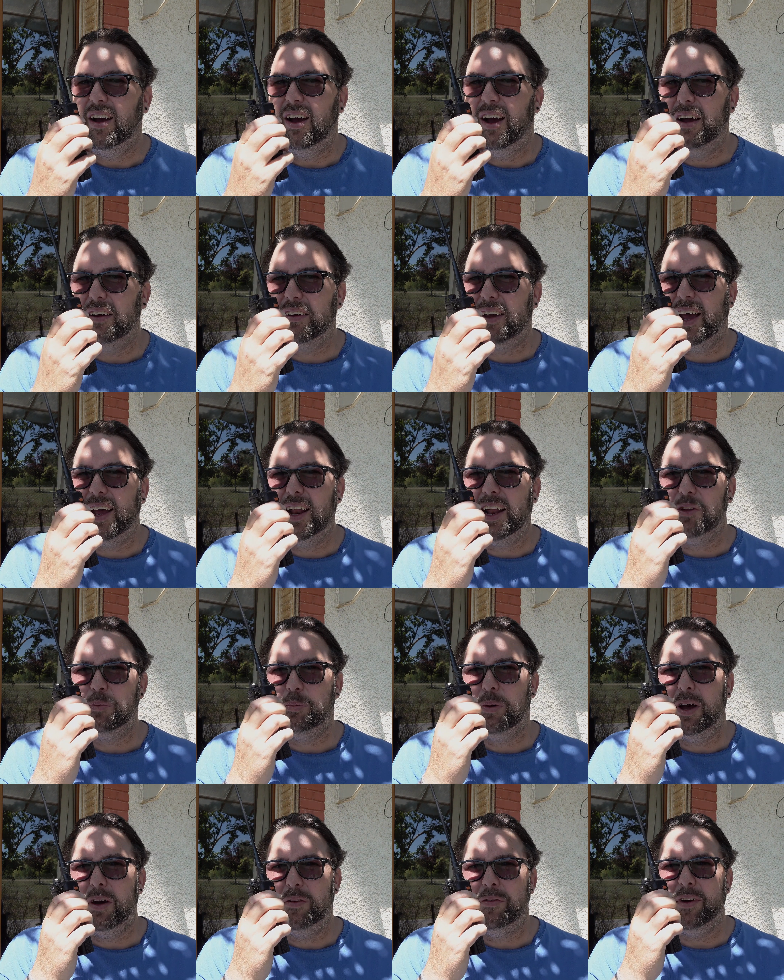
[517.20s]
Okay, that's
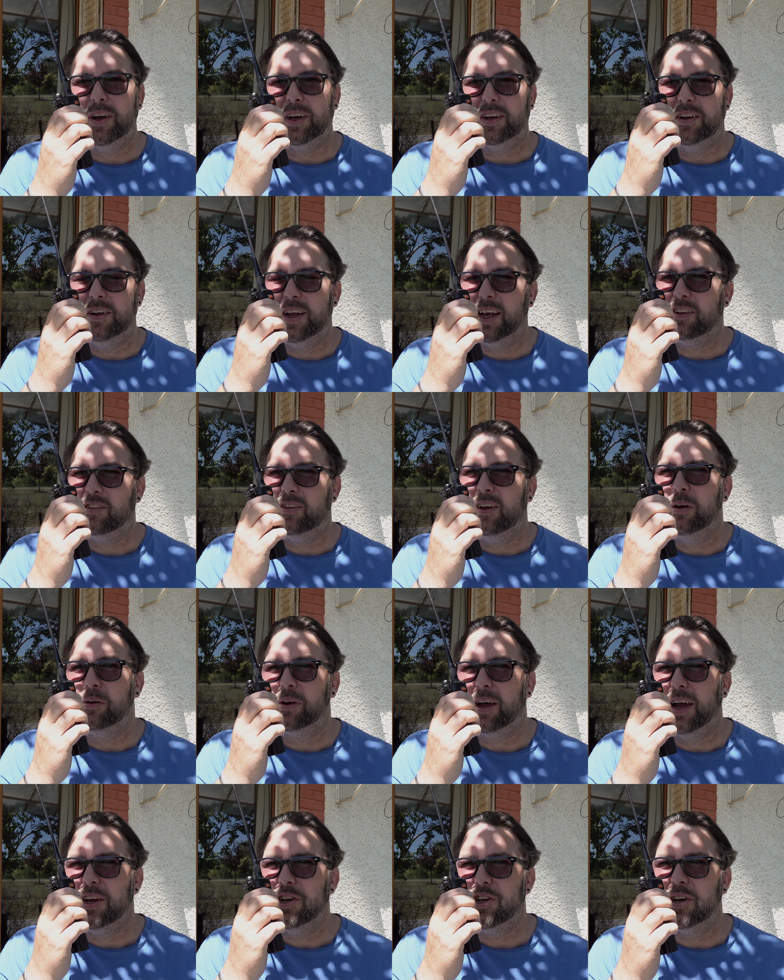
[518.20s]
perfect. Next
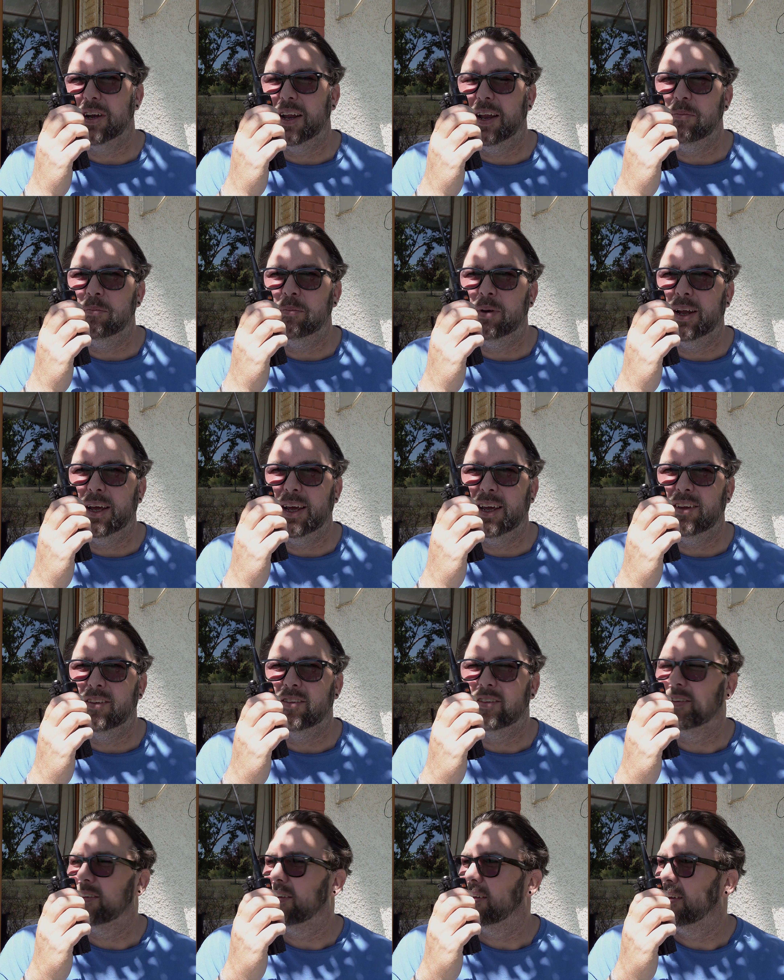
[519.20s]
location then,
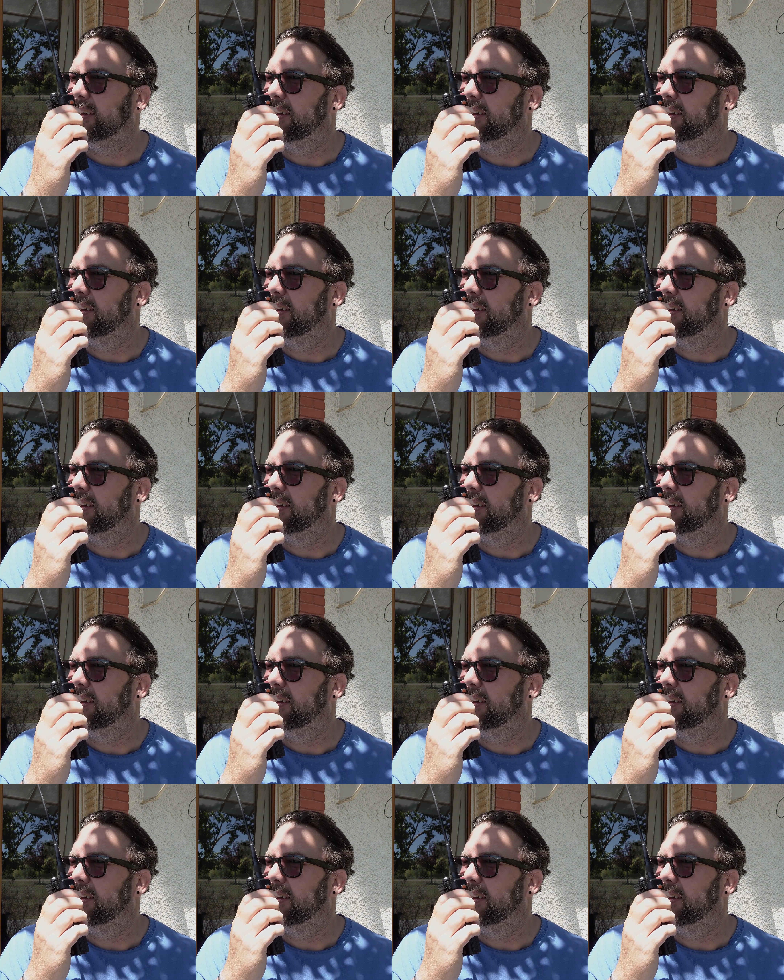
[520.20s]
please.